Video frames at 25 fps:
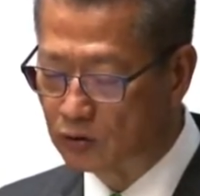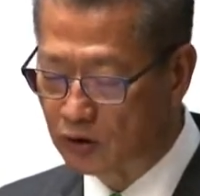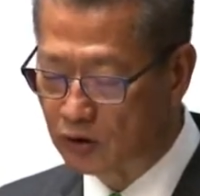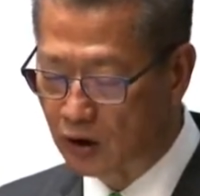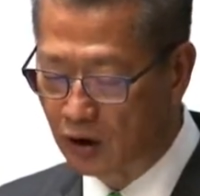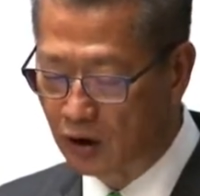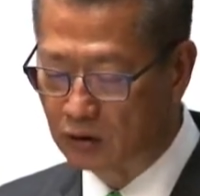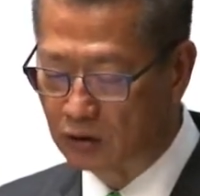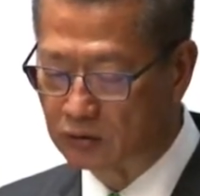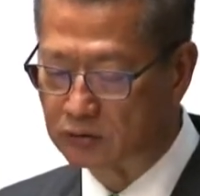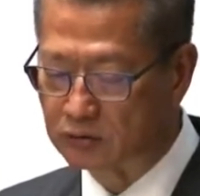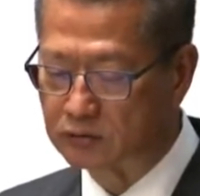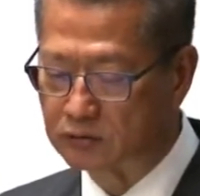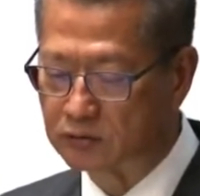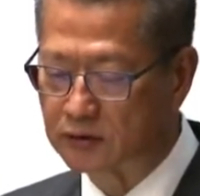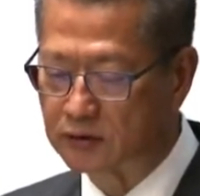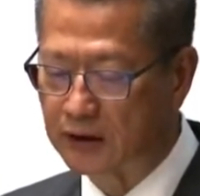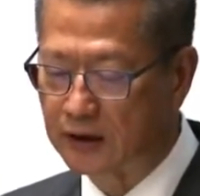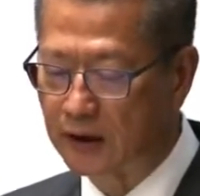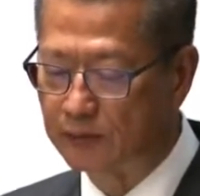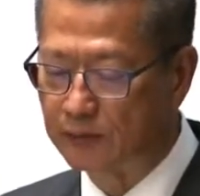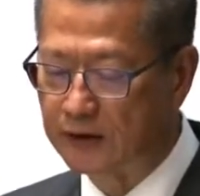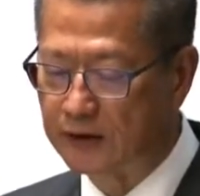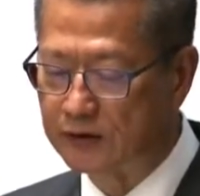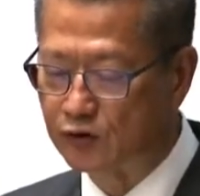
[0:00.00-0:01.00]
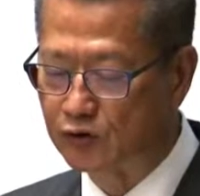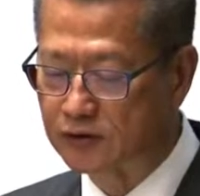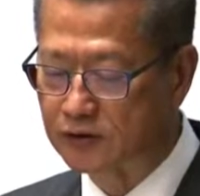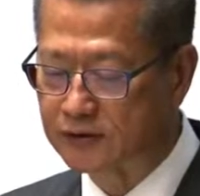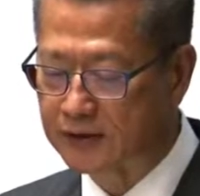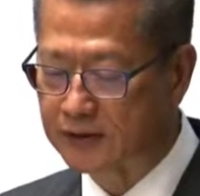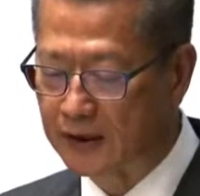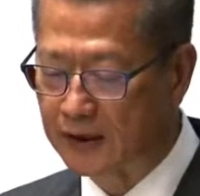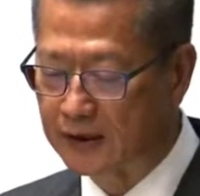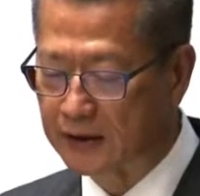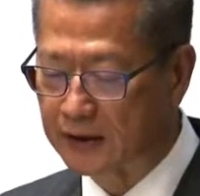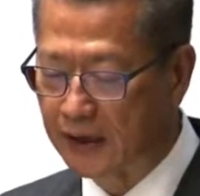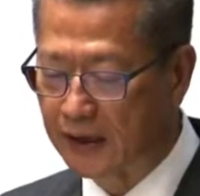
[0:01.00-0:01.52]
artificial
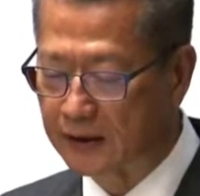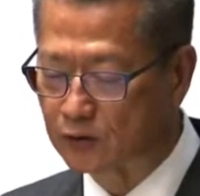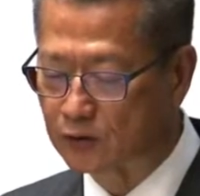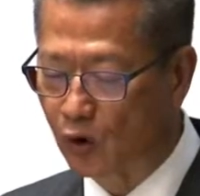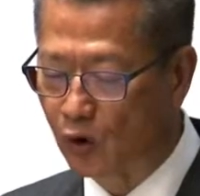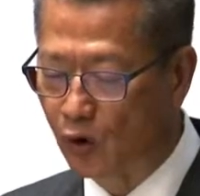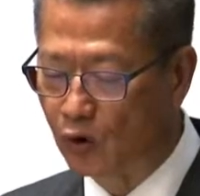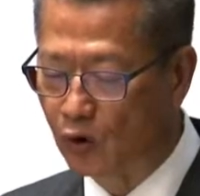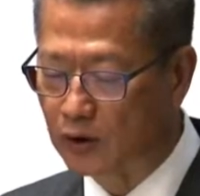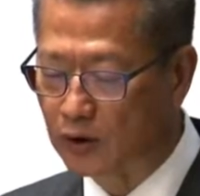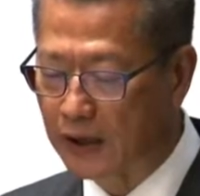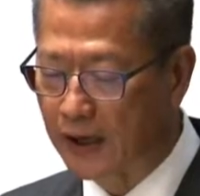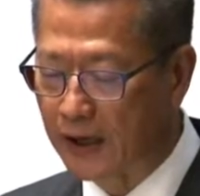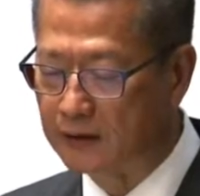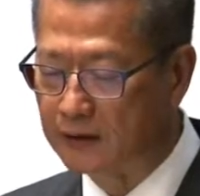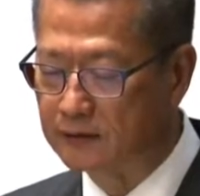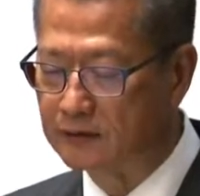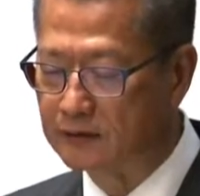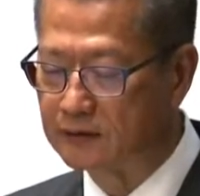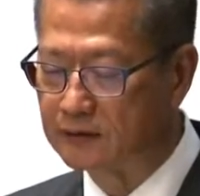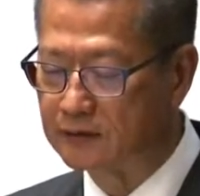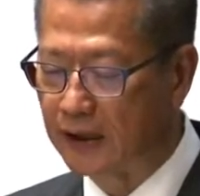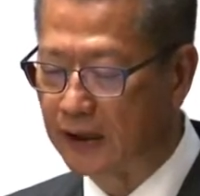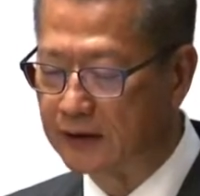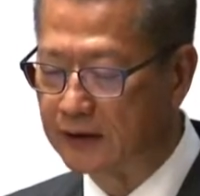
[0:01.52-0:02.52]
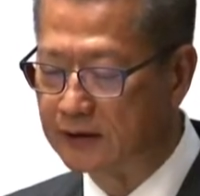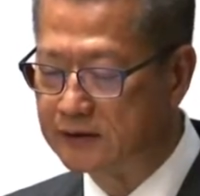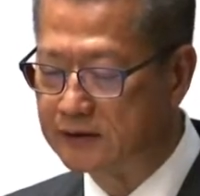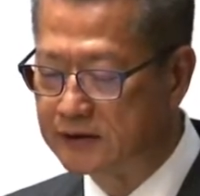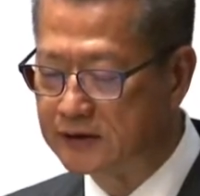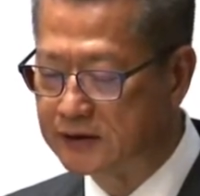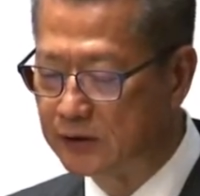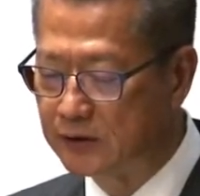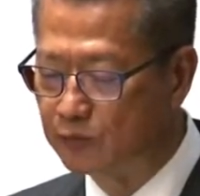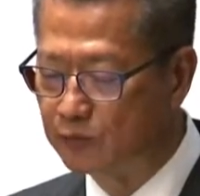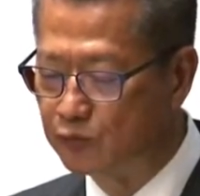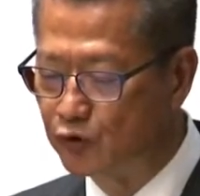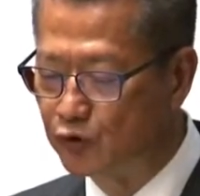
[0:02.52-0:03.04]
intelligence and robotics
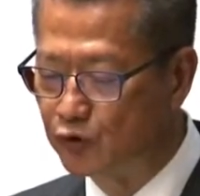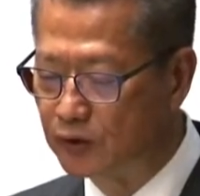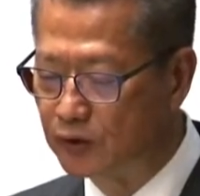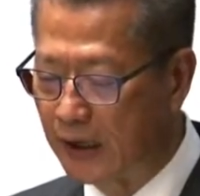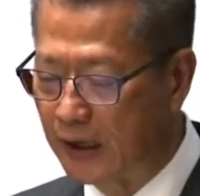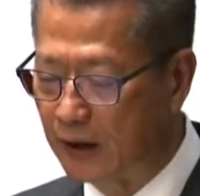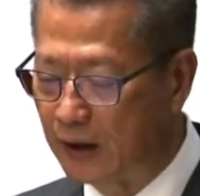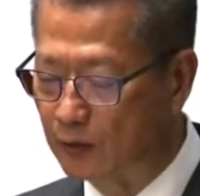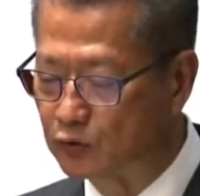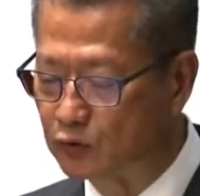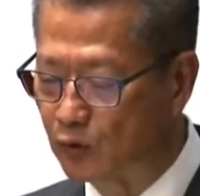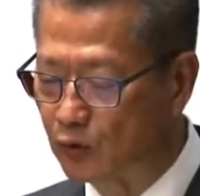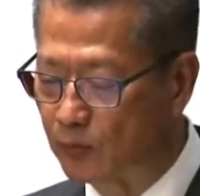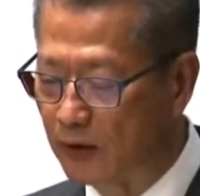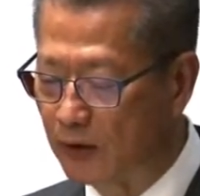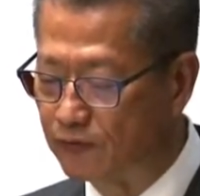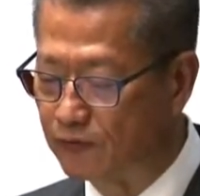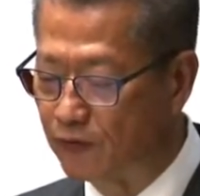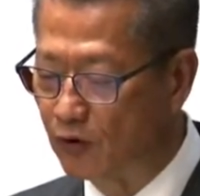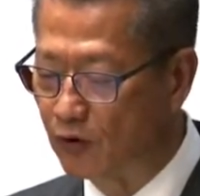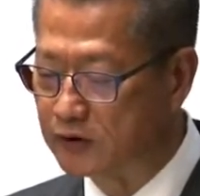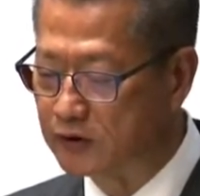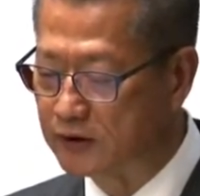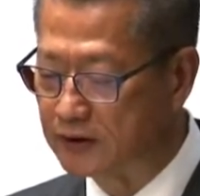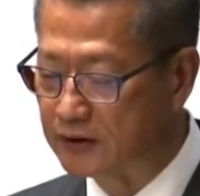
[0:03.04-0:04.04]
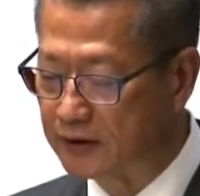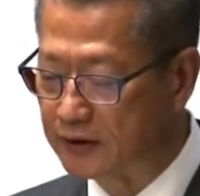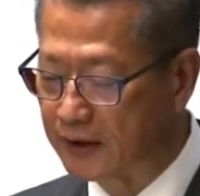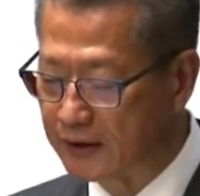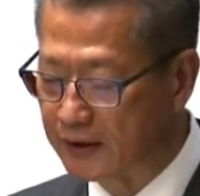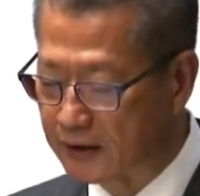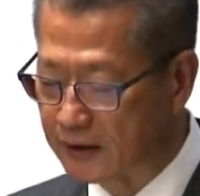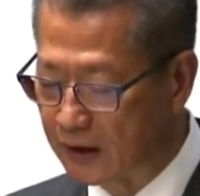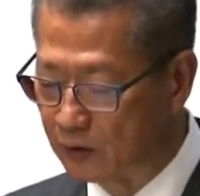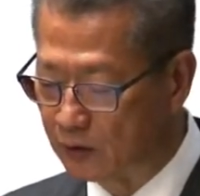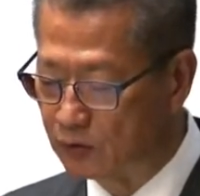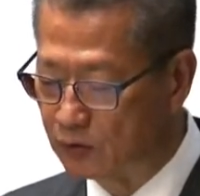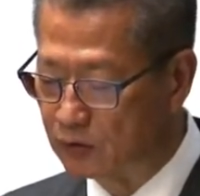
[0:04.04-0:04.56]
technologies and has attracted
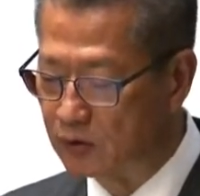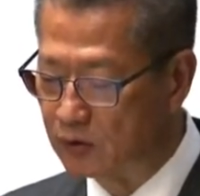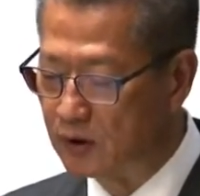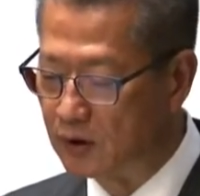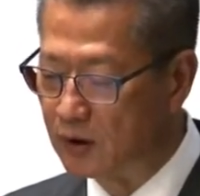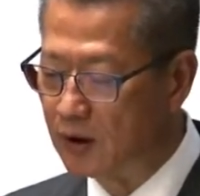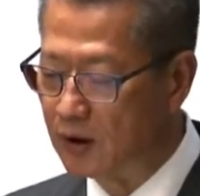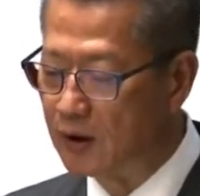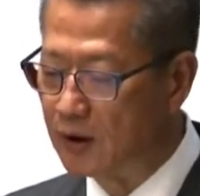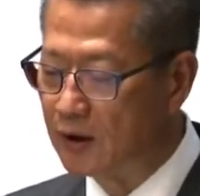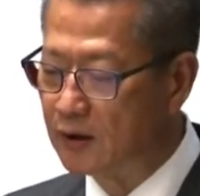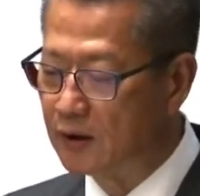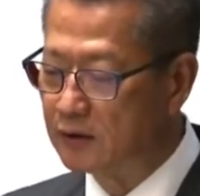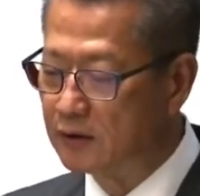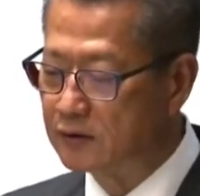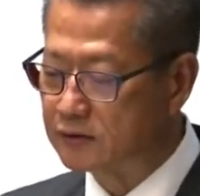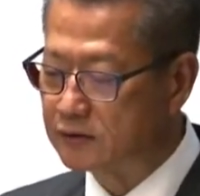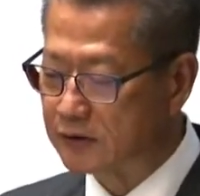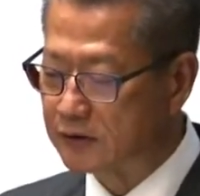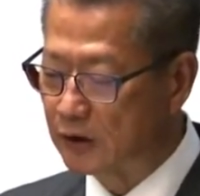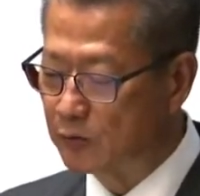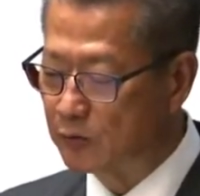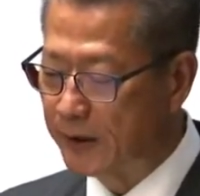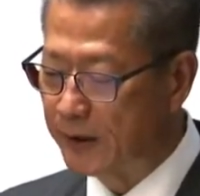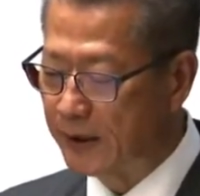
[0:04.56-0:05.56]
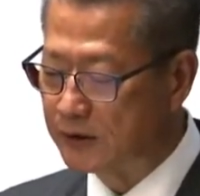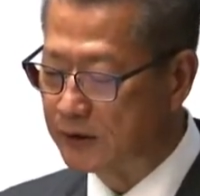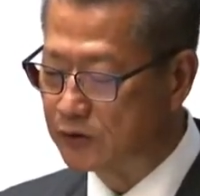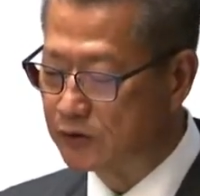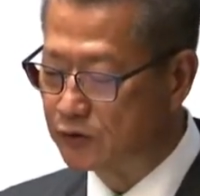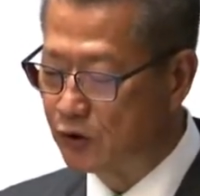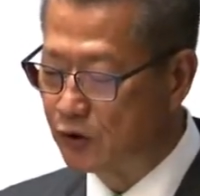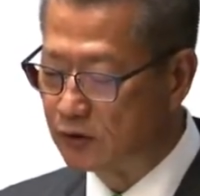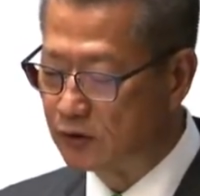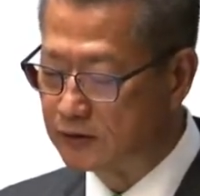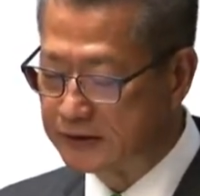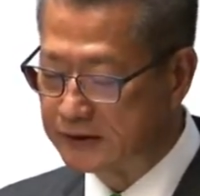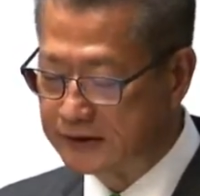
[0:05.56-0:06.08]
many top-notch universities and
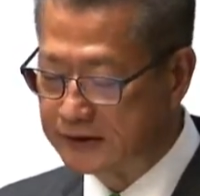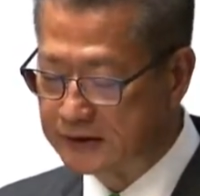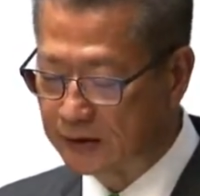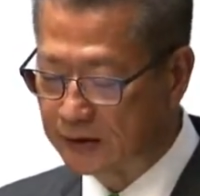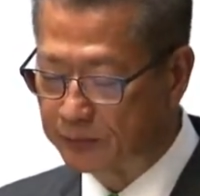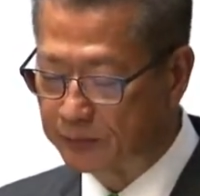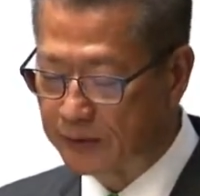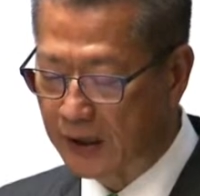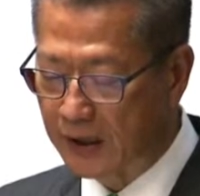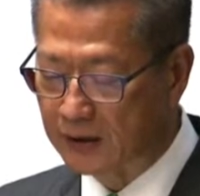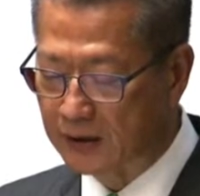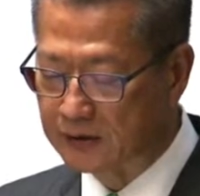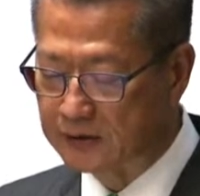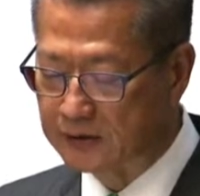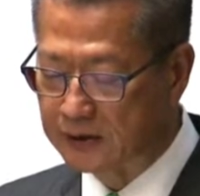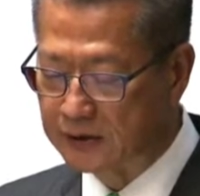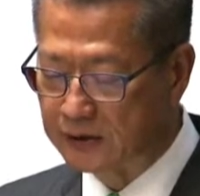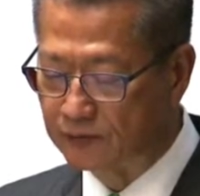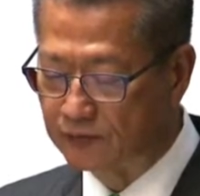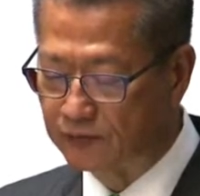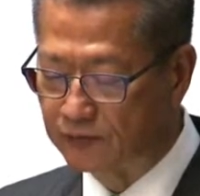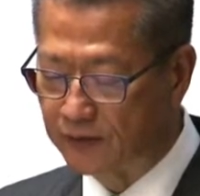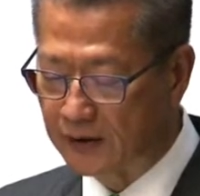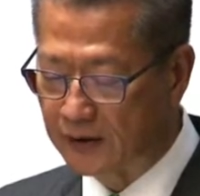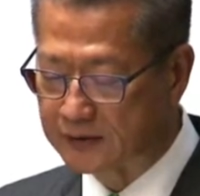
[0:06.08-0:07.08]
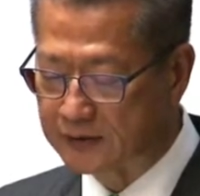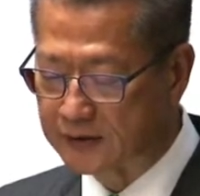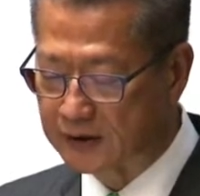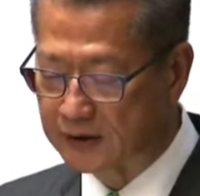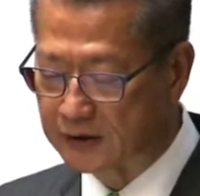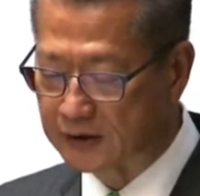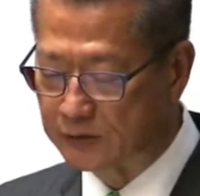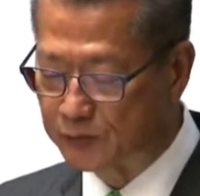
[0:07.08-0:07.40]
research institutions in the world.